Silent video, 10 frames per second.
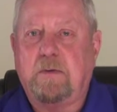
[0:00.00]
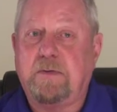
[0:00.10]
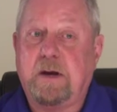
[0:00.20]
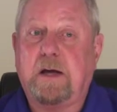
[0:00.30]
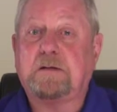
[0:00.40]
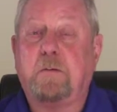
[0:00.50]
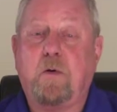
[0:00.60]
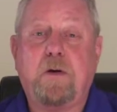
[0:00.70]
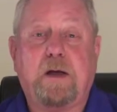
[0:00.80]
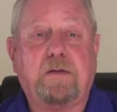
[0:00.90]
Well, the next
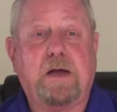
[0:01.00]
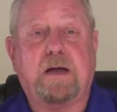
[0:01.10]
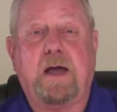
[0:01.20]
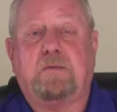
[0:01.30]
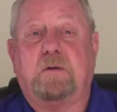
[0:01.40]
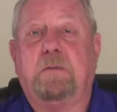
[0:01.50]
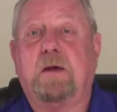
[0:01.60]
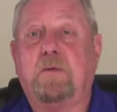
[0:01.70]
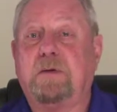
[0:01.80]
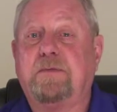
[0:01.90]
morning, they came to
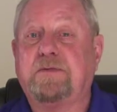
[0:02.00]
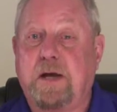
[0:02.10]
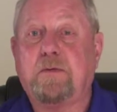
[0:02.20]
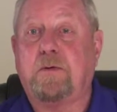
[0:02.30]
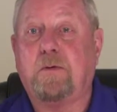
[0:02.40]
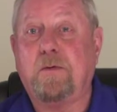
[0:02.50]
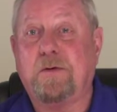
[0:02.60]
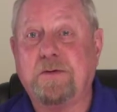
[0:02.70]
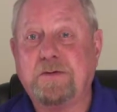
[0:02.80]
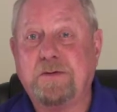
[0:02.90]
me with secret
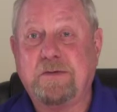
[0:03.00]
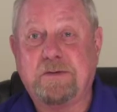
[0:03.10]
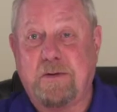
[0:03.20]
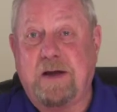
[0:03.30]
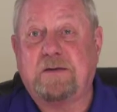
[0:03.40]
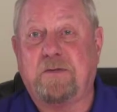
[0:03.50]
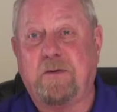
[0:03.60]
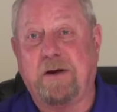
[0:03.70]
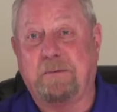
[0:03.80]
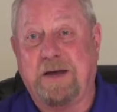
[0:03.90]
orders
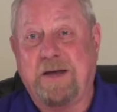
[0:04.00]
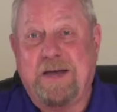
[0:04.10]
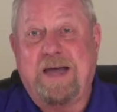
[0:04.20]
transferring me.